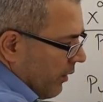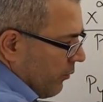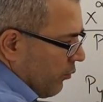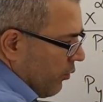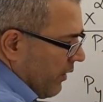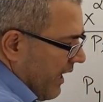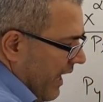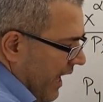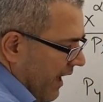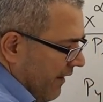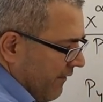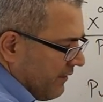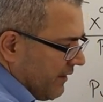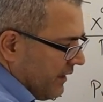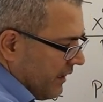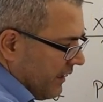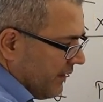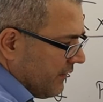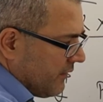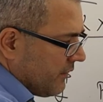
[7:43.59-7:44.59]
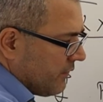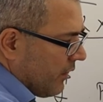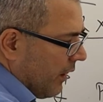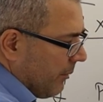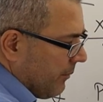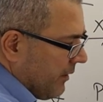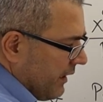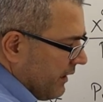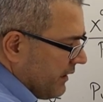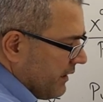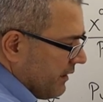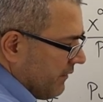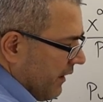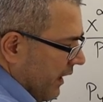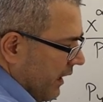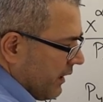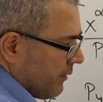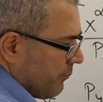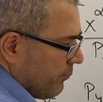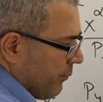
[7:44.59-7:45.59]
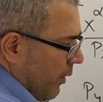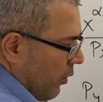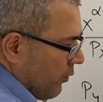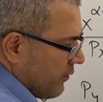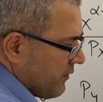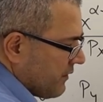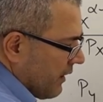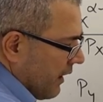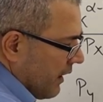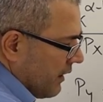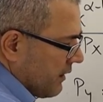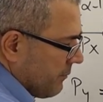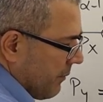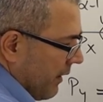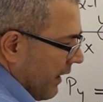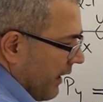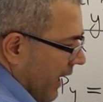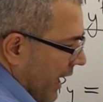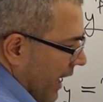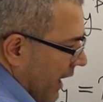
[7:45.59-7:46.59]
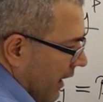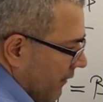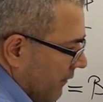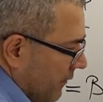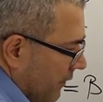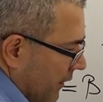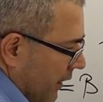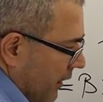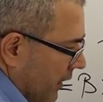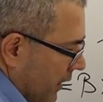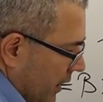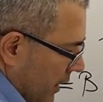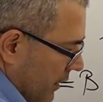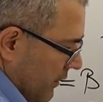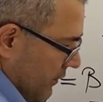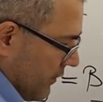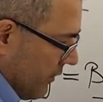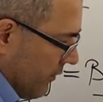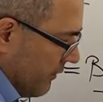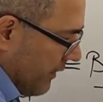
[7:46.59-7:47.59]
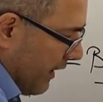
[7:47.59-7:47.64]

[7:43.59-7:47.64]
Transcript: we have this. So I'm going to divide both sides by alpha. So